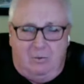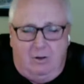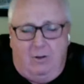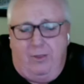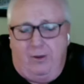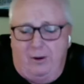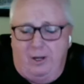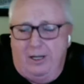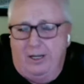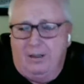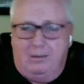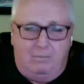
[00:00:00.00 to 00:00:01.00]
So we're
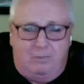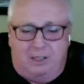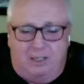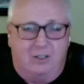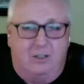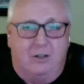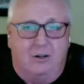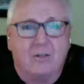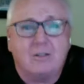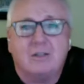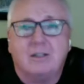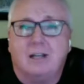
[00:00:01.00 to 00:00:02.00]
30 plus
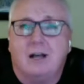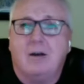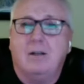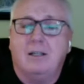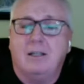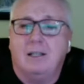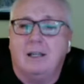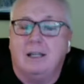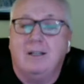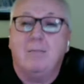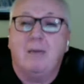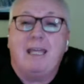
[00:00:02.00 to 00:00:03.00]
years,
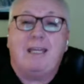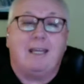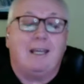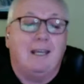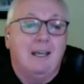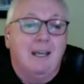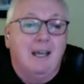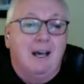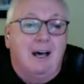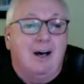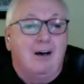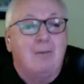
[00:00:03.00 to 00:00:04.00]
in the making.
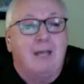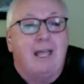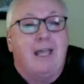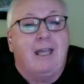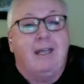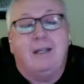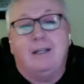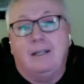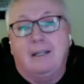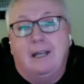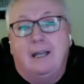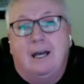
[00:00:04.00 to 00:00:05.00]

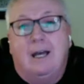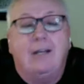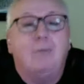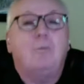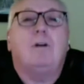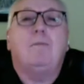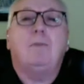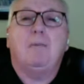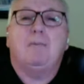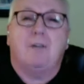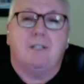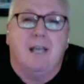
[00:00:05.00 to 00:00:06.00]
And I didn't want to
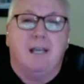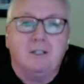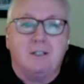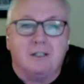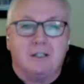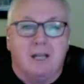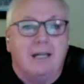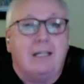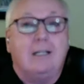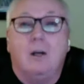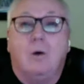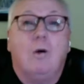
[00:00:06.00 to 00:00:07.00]
be pretentious. I
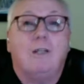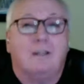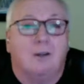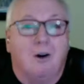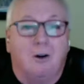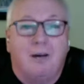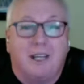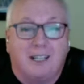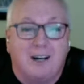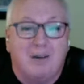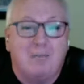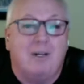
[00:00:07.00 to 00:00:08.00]
didn't know what to call
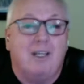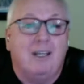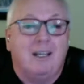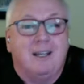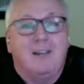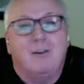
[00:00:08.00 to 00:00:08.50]
my company.